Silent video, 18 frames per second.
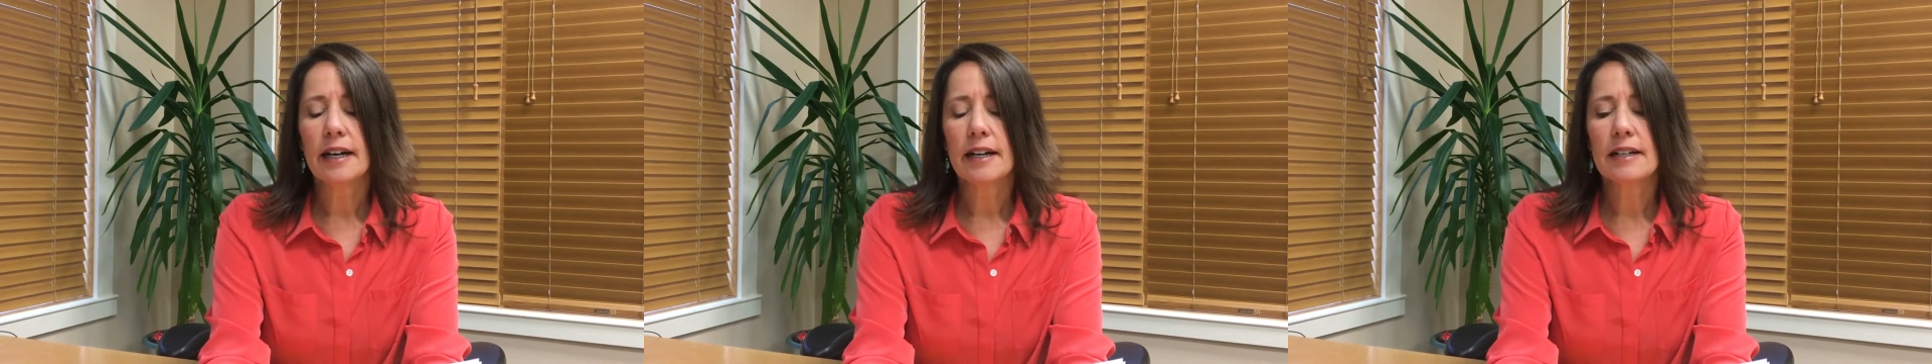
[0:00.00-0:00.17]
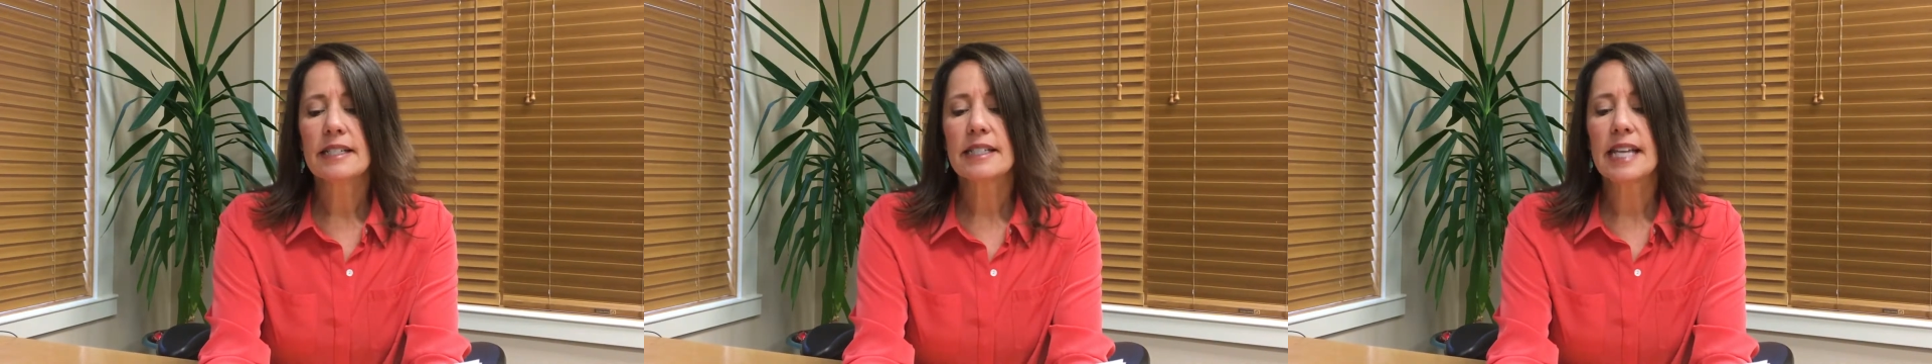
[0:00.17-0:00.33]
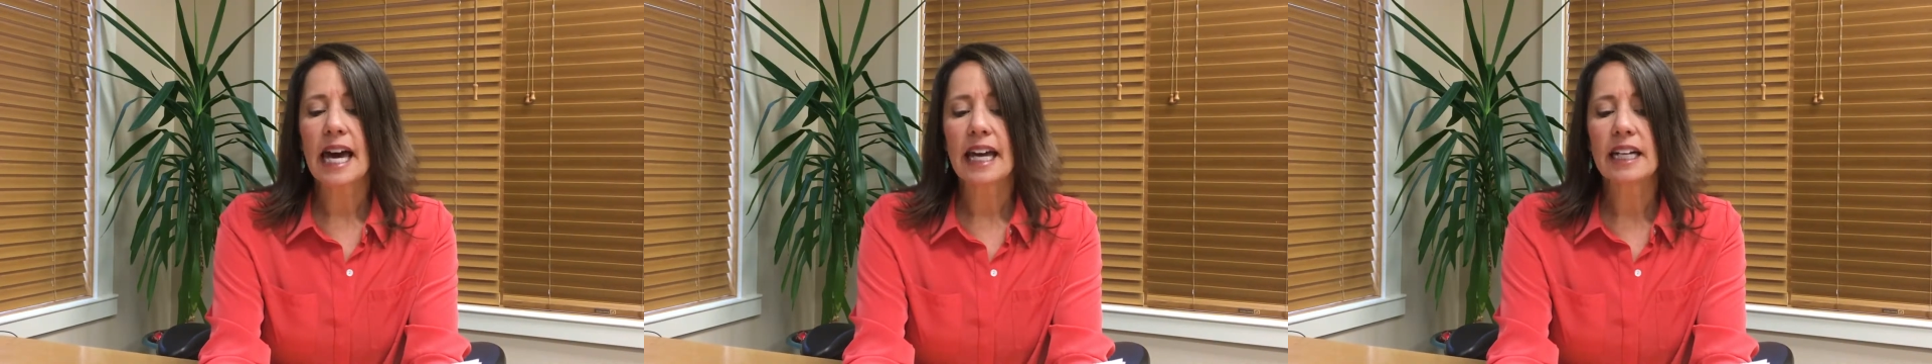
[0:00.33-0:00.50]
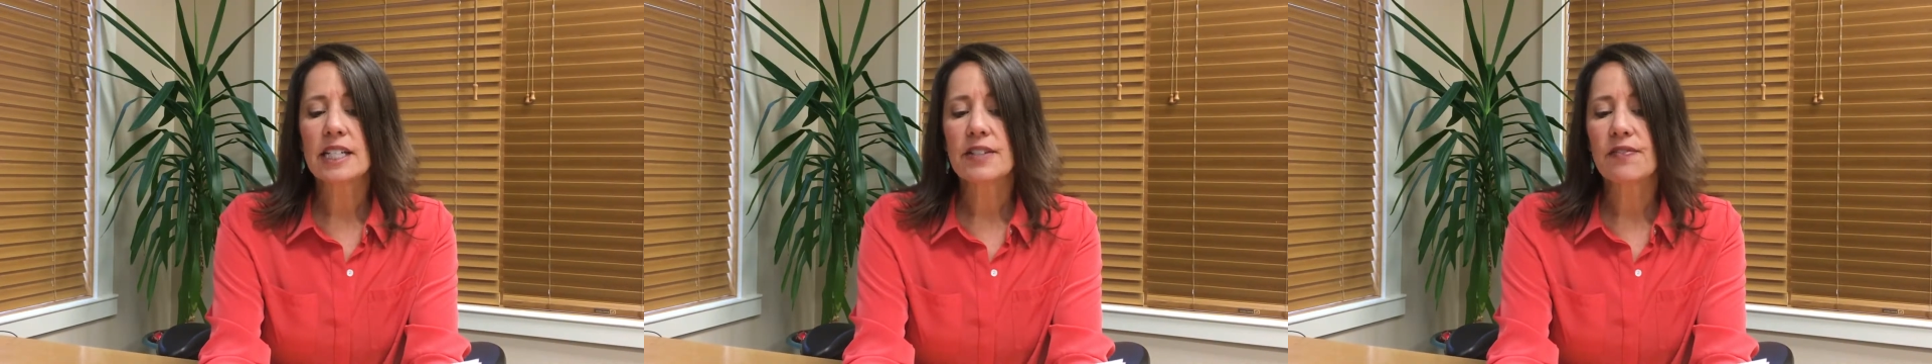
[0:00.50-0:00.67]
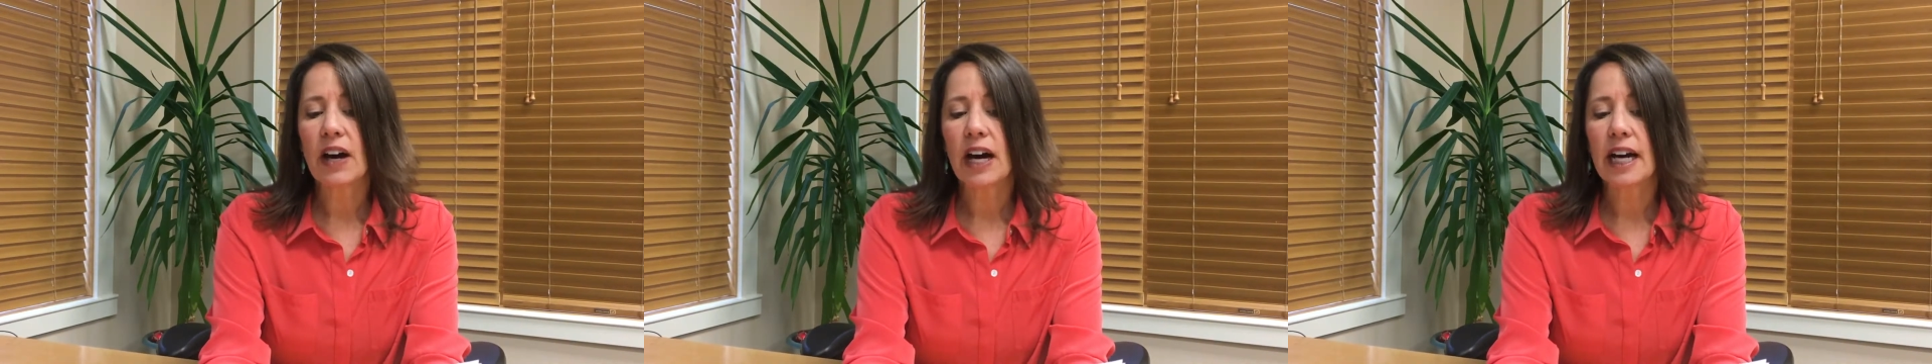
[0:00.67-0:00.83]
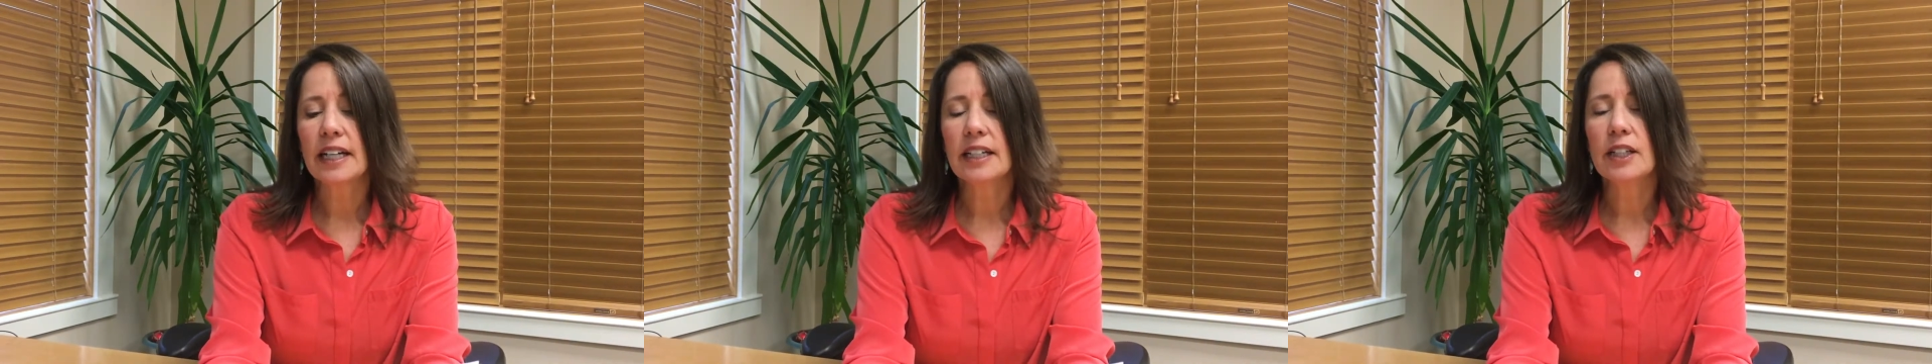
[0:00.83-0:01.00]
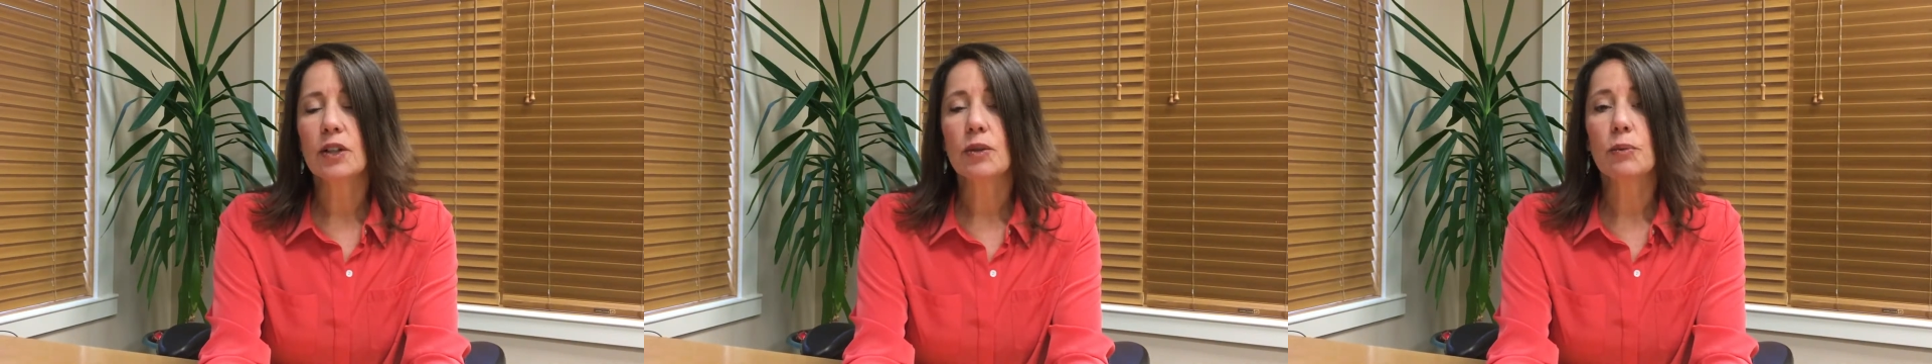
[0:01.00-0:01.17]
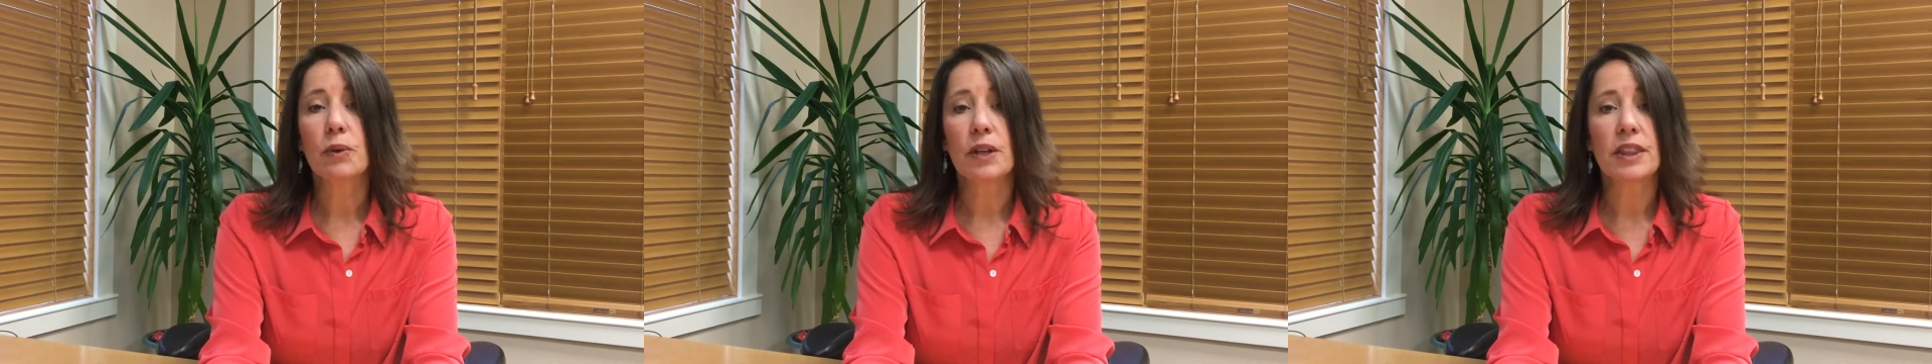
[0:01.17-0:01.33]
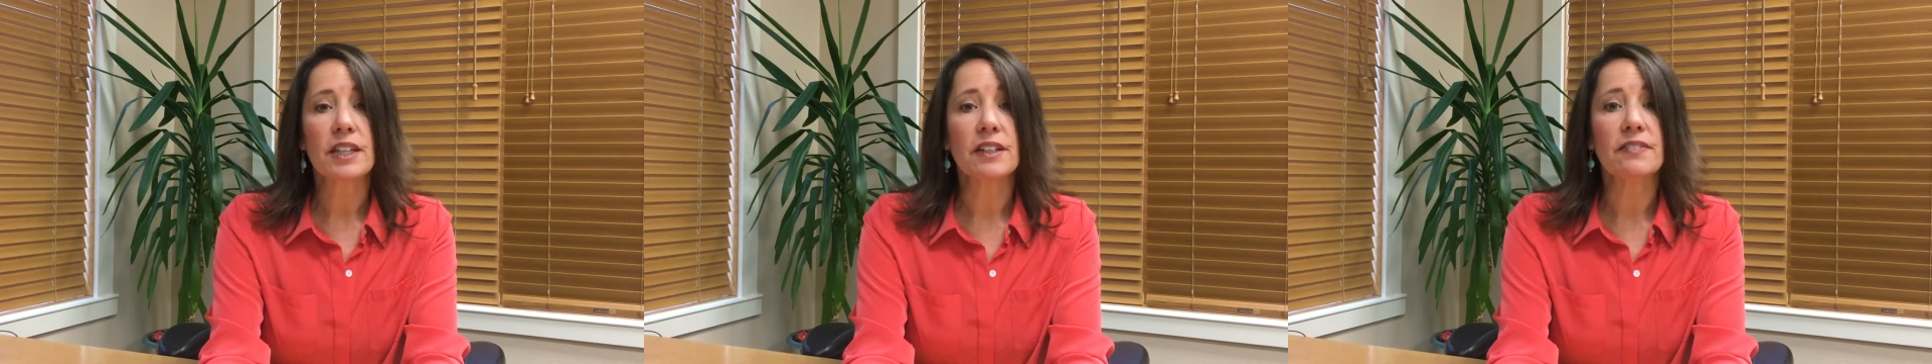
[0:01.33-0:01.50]
satisfied
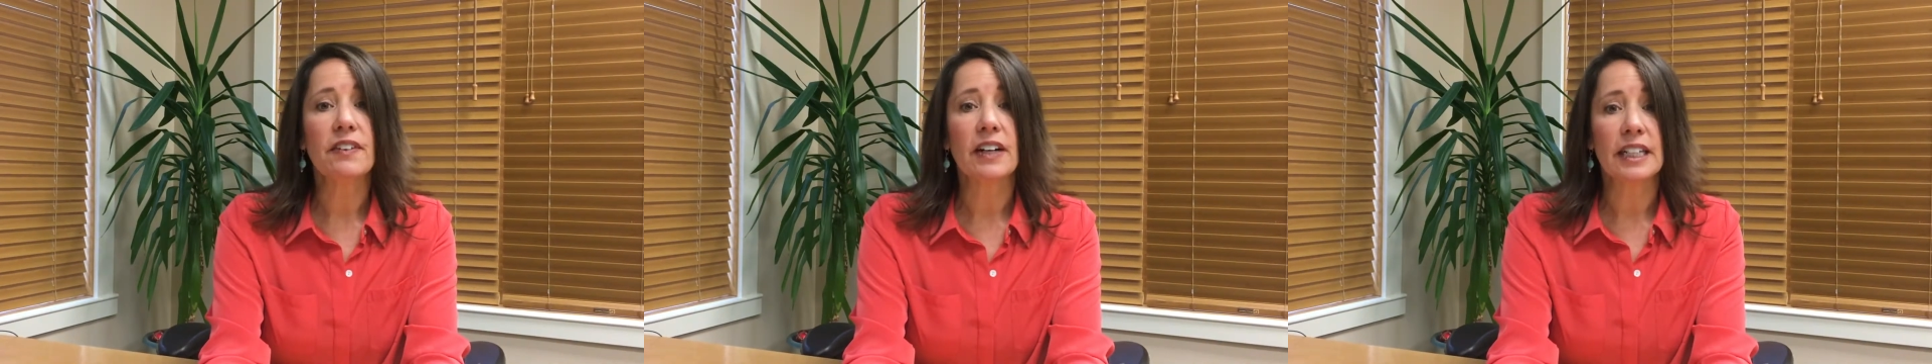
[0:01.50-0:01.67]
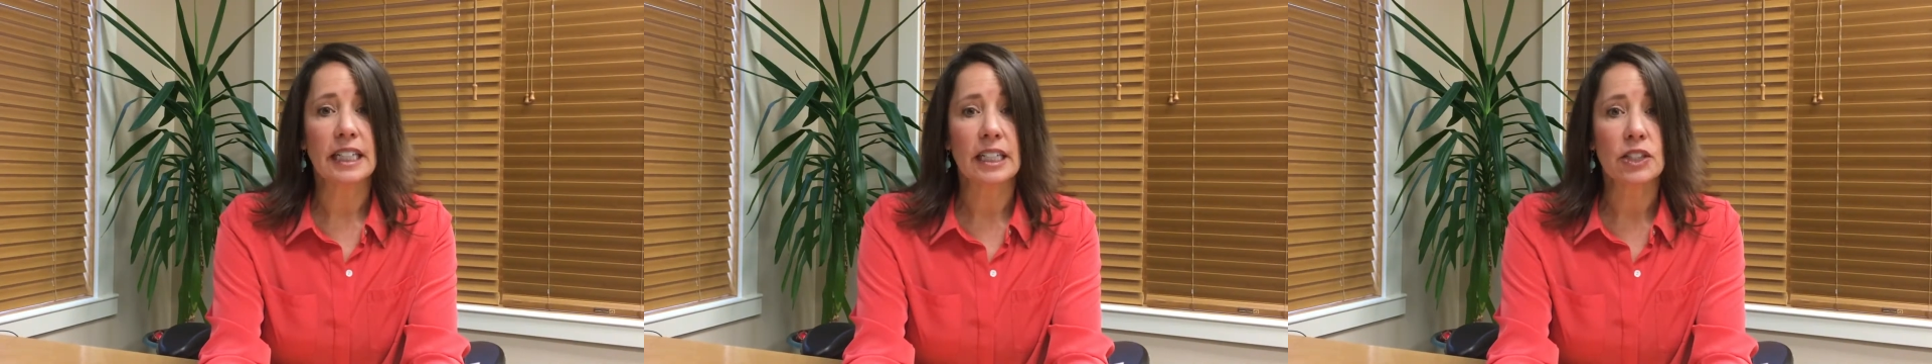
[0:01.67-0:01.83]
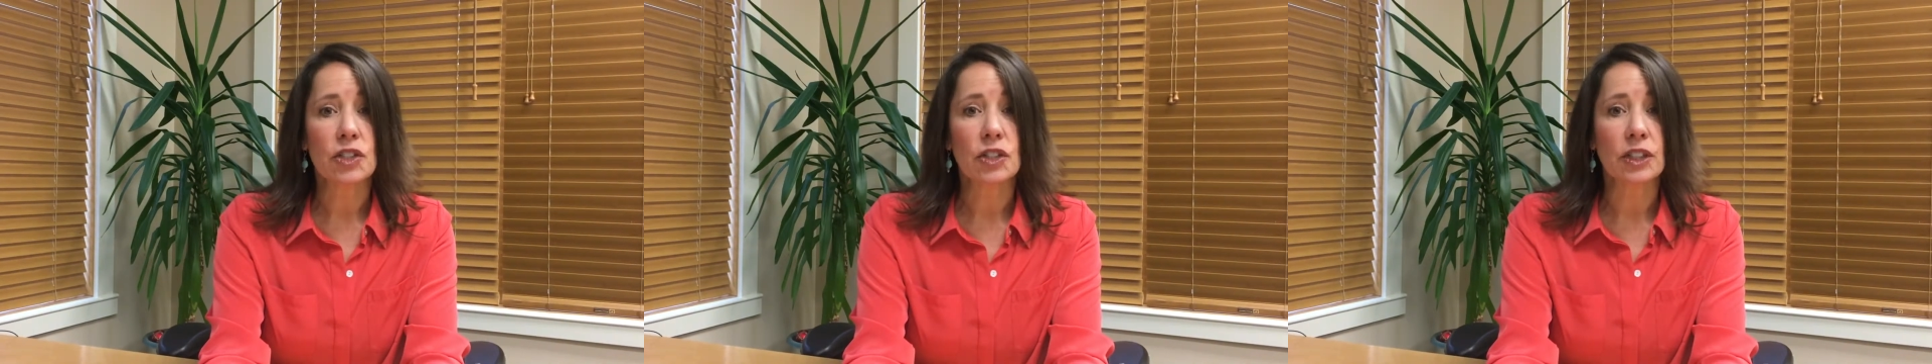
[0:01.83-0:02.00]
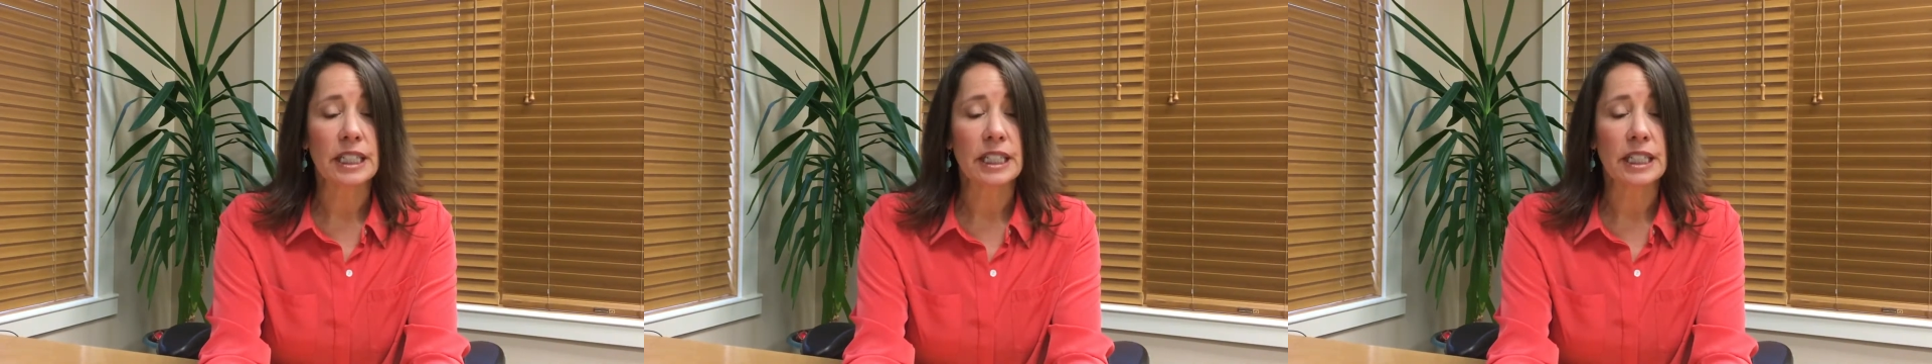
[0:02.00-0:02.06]
with the financial